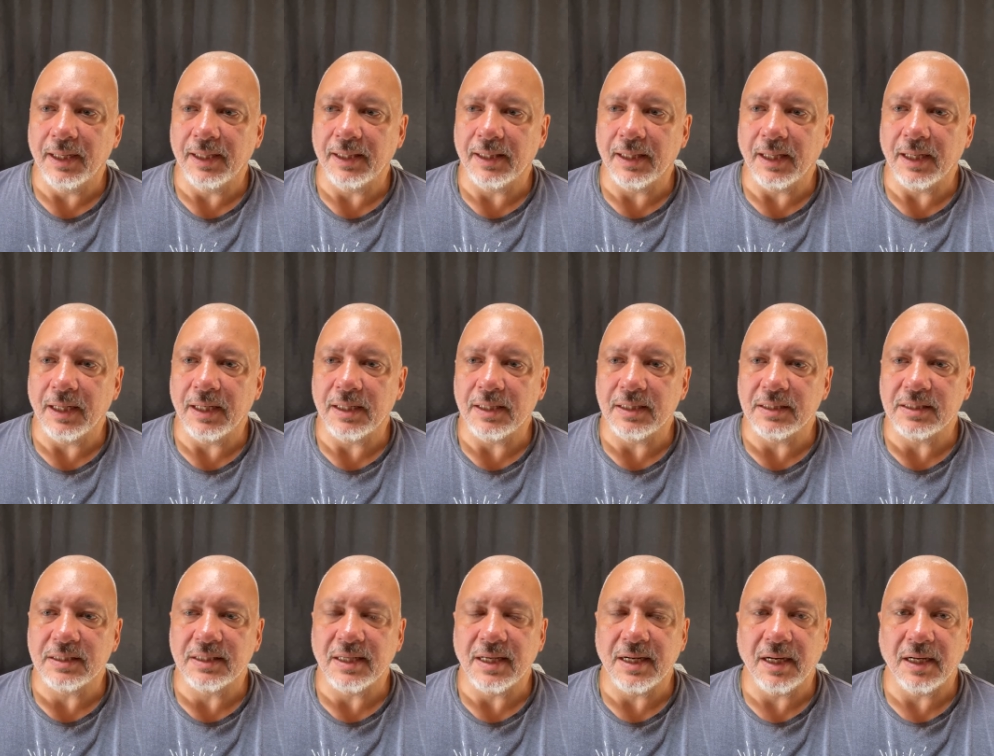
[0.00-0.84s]

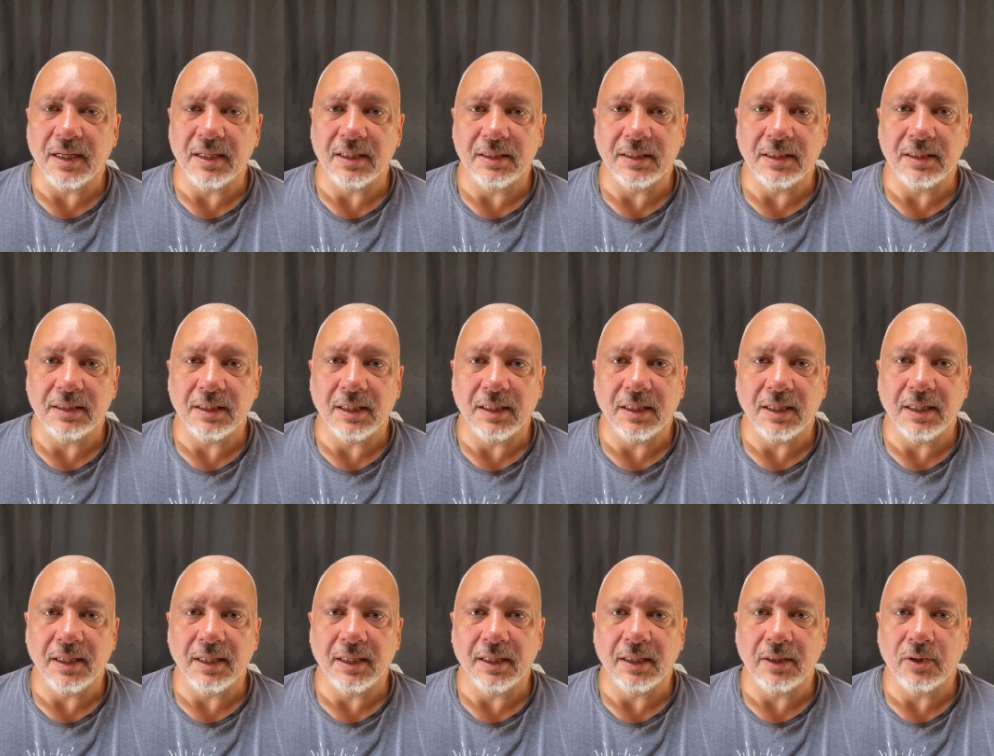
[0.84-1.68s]
there's that
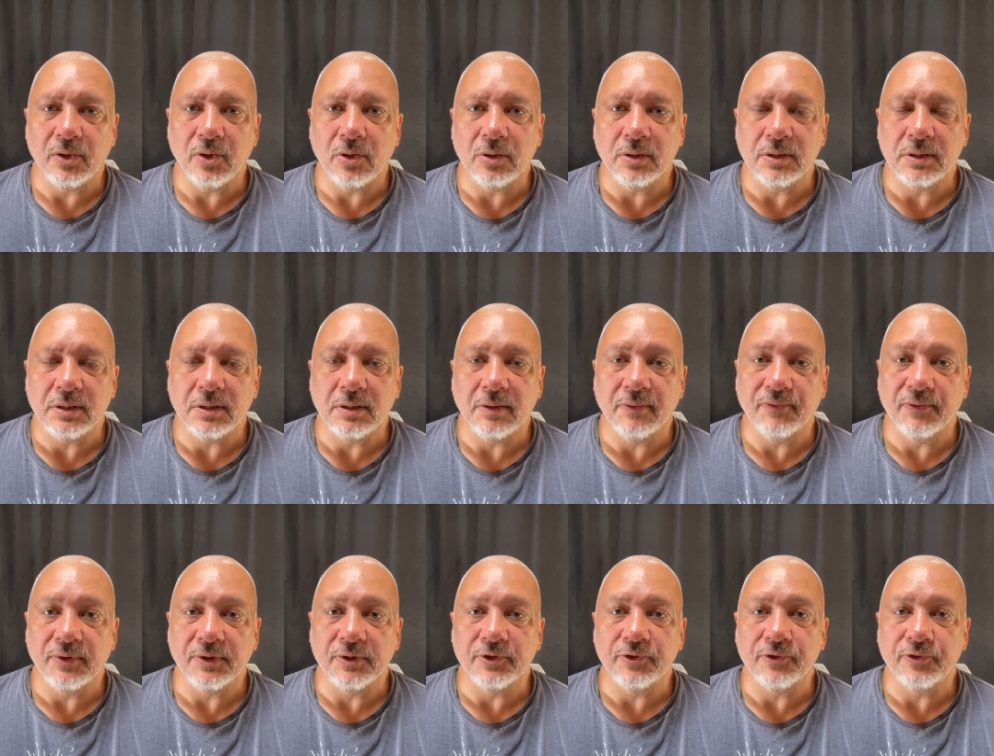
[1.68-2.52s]
underlying constant
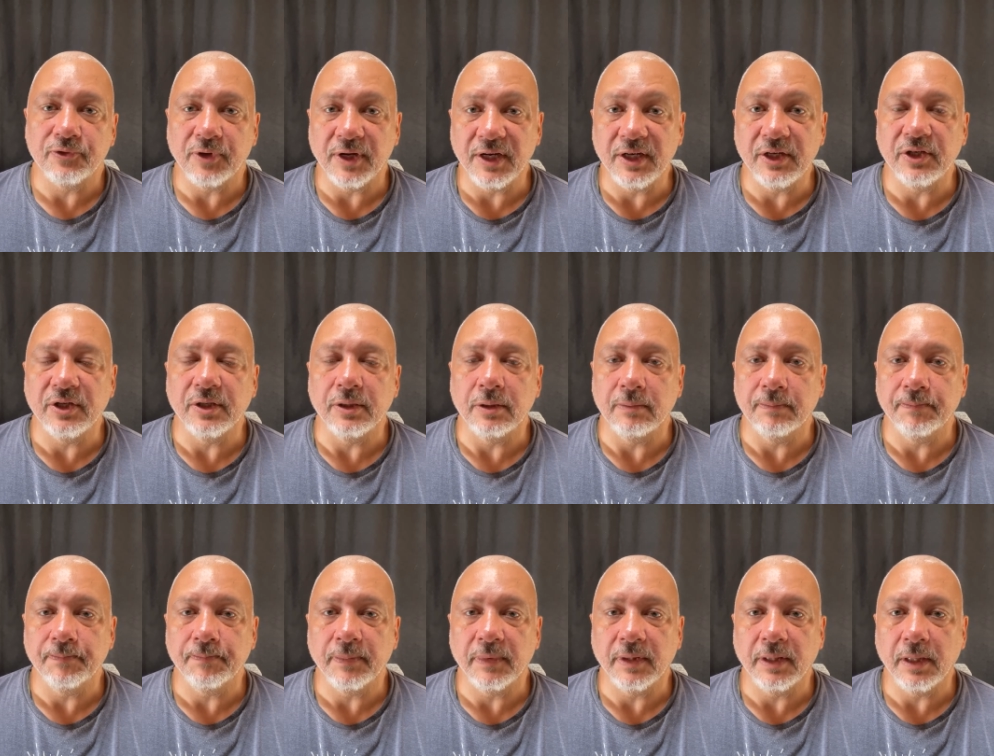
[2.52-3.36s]
frustration
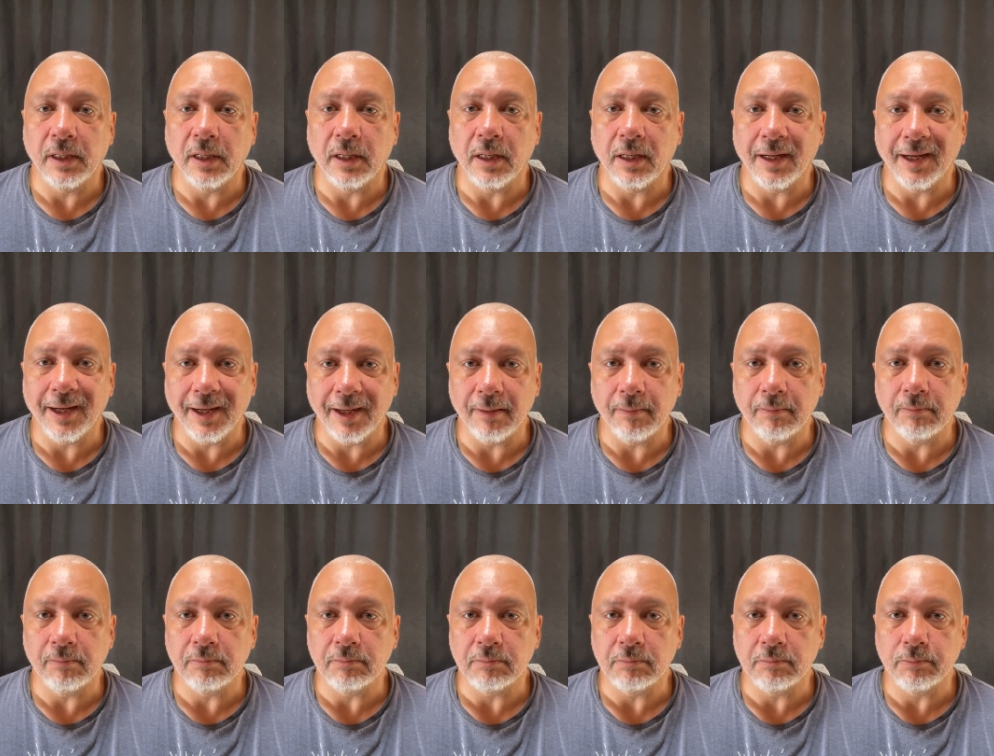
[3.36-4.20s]
that I
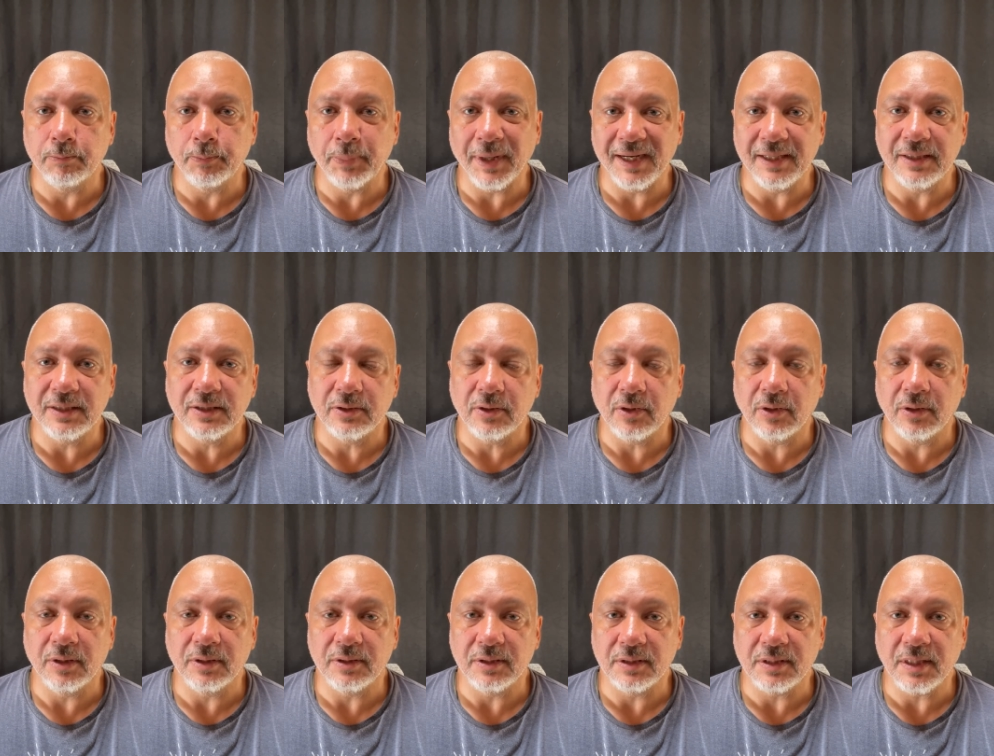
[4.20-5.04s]
am based
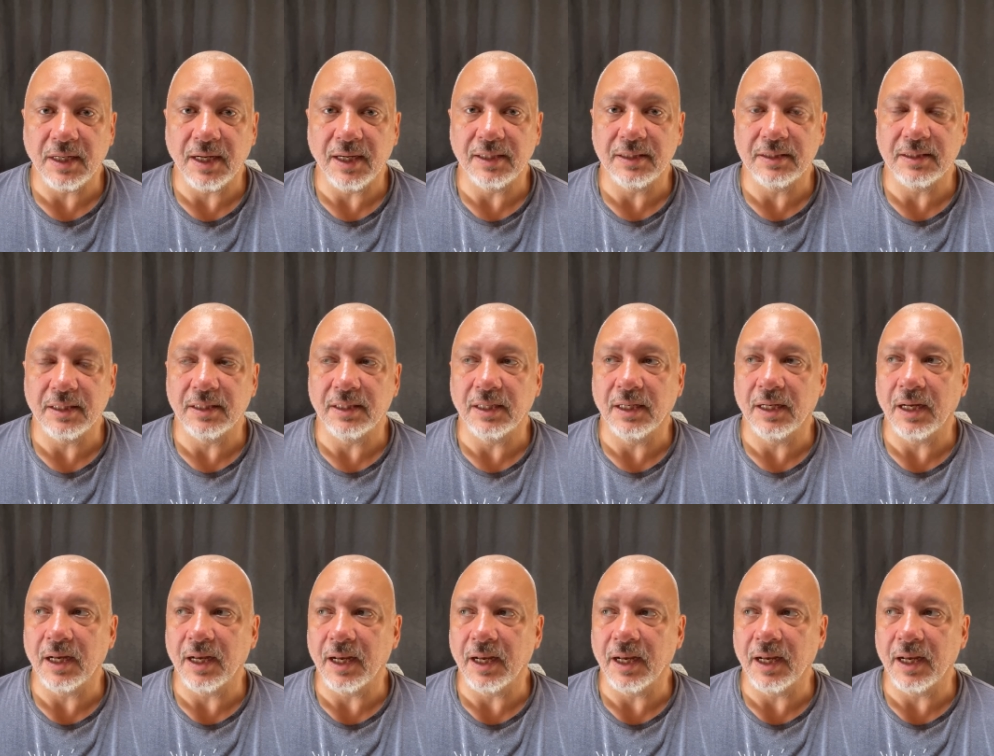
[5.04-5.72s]
on a site and I